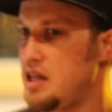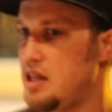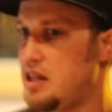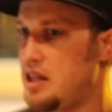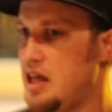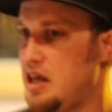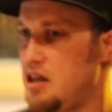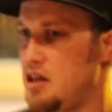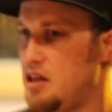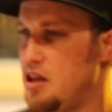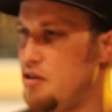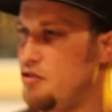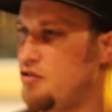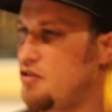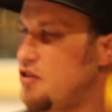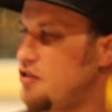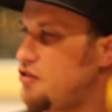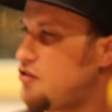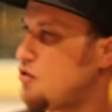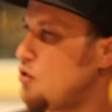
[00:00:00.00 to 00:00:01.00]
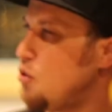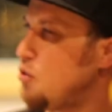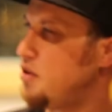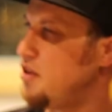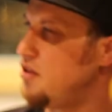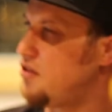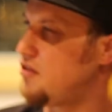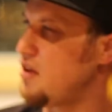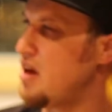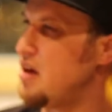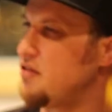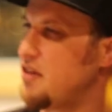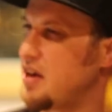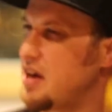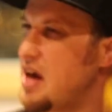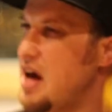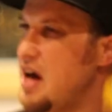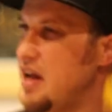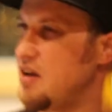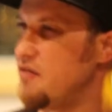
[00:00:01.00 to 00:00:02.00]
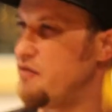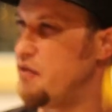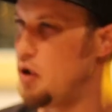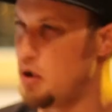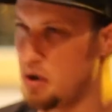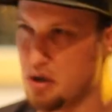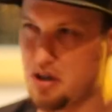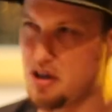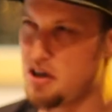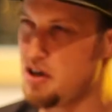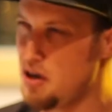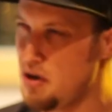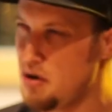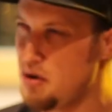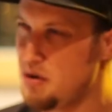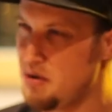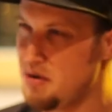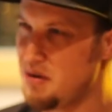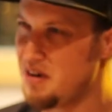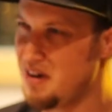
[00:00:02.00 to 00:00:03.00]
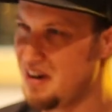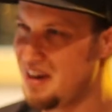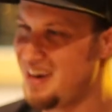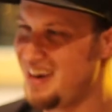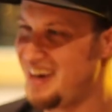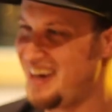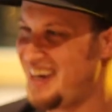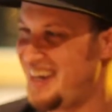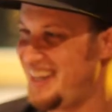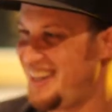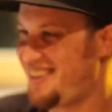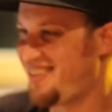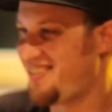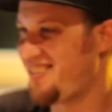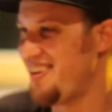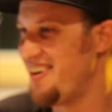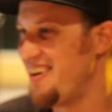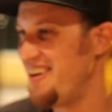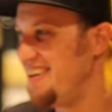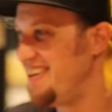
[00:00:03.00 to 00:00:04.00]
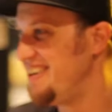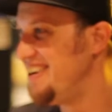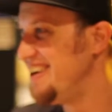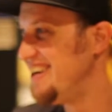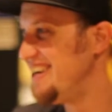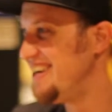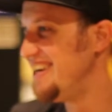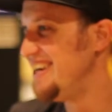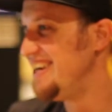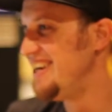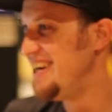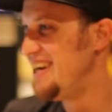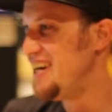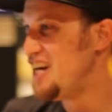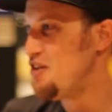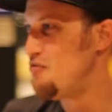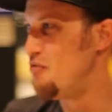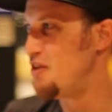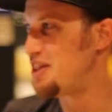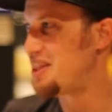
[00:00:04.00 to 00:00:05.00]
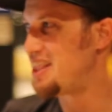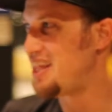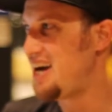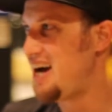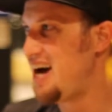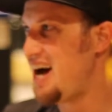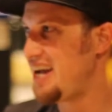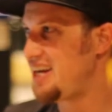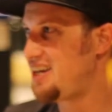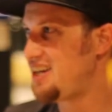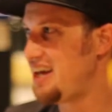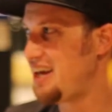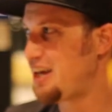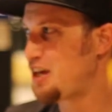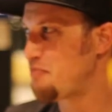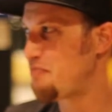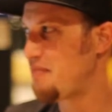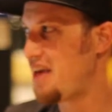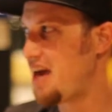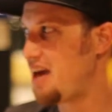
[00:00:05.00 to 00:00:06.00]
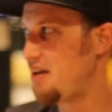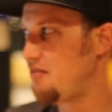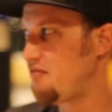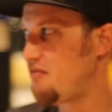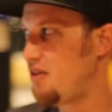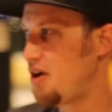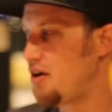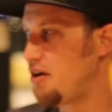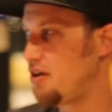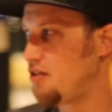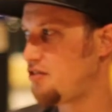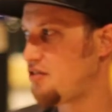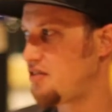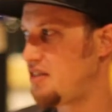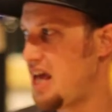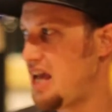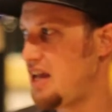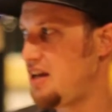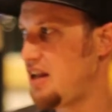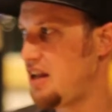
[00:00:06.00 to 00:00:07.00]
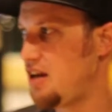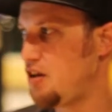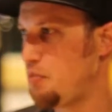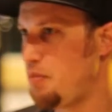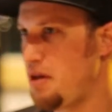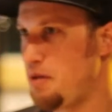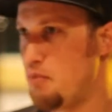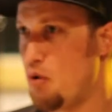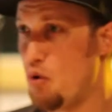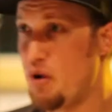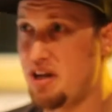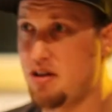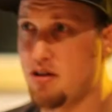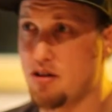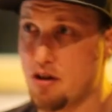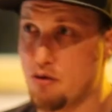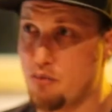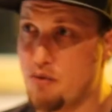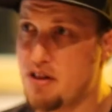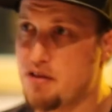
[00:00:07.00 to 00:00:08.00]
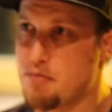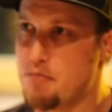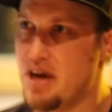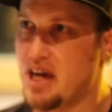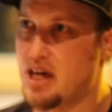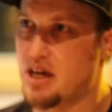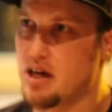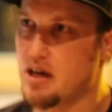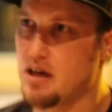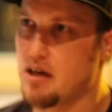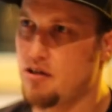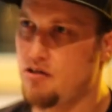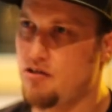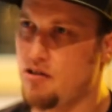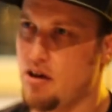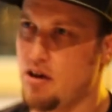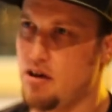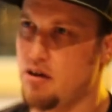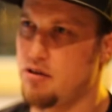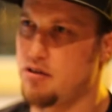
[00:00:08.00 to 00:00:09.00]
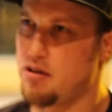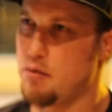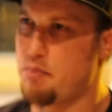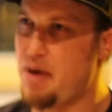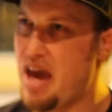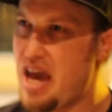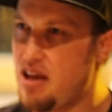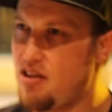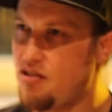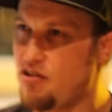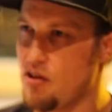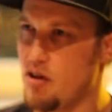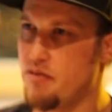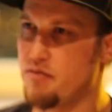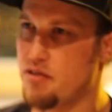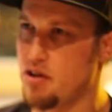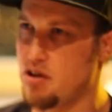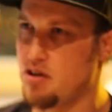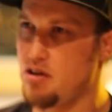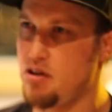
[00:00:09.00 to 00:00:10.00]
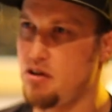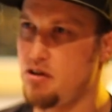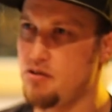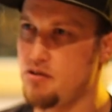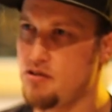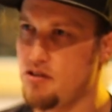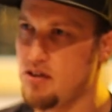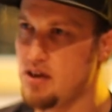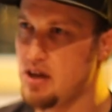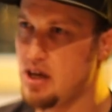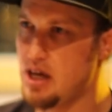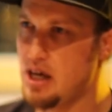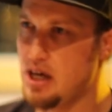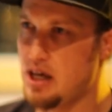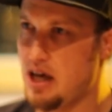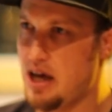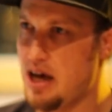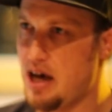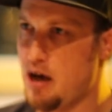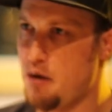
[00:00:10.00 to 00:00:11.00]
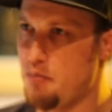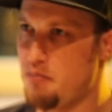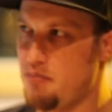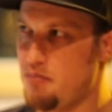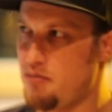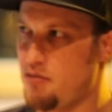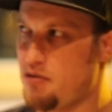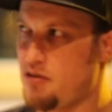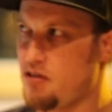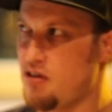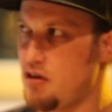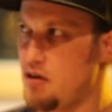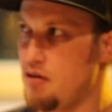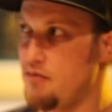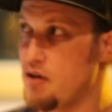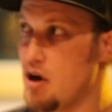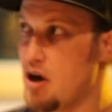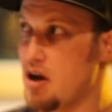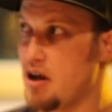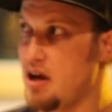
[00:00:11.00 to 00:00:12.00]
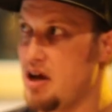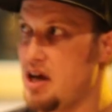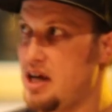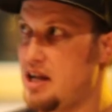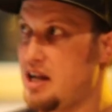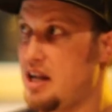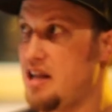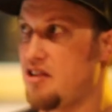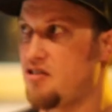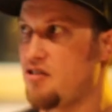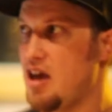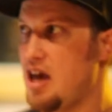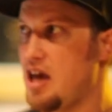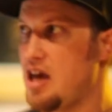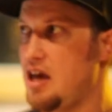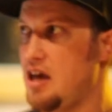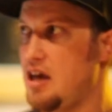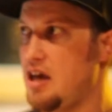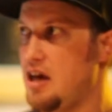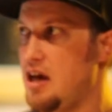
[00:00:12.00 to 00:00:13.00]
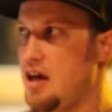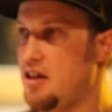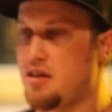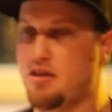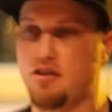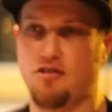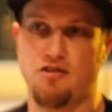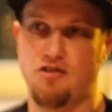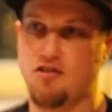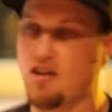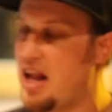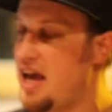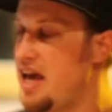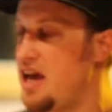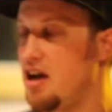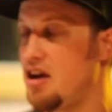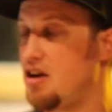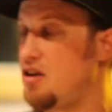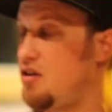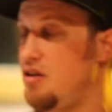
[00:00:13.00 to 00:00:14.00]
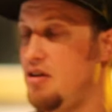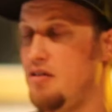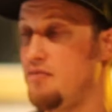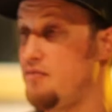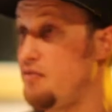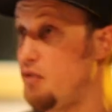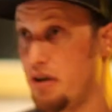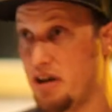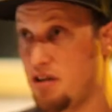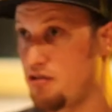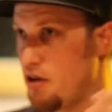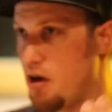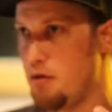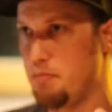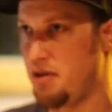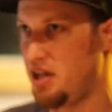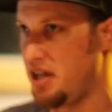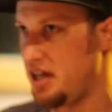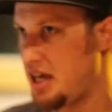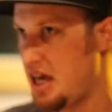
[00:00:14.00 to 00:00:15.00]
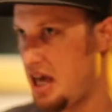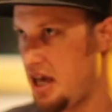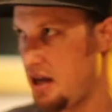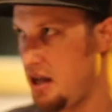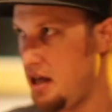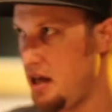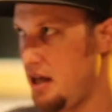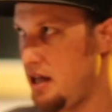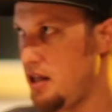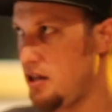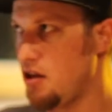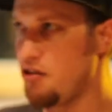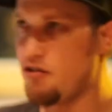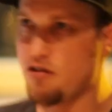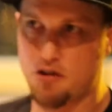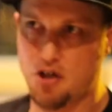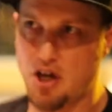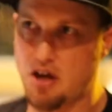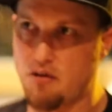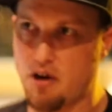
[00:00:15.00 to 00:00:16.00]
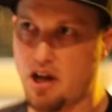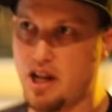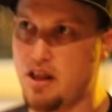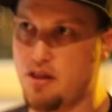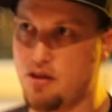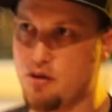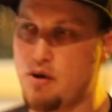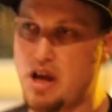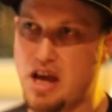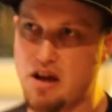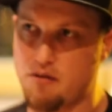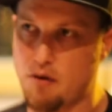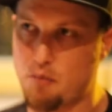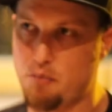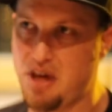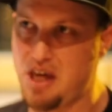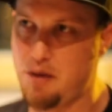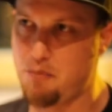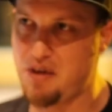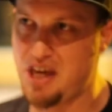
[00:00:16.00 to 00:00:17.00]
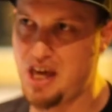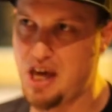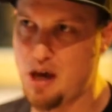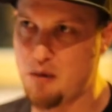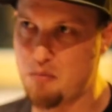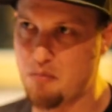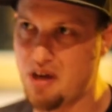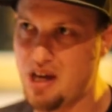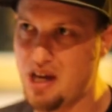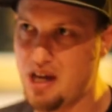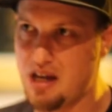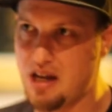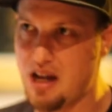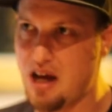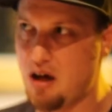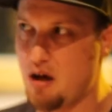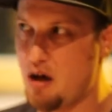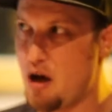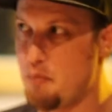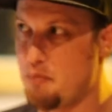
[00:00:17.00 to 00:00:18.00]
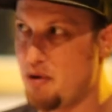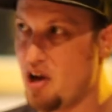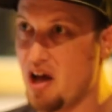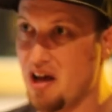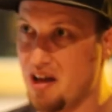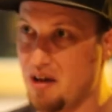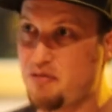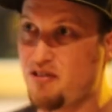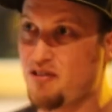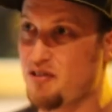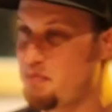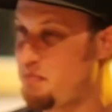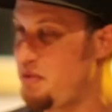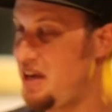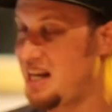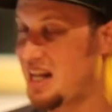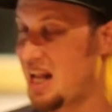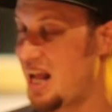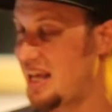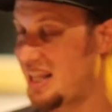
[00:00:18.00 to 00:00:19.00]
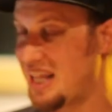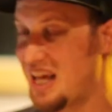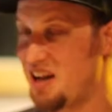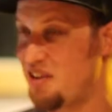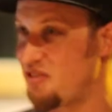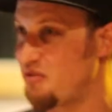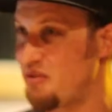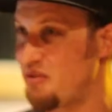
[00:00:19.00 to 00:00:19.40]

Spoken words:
those distorted sounds that kind of hook you. So with high-tech and Forest, they tend to be more into the rhythmic. So the pace of the tunes. So you've got, let's say, a Slayer tune, for example, again. Those are generally 300 BPM. Now, a blast beat like that is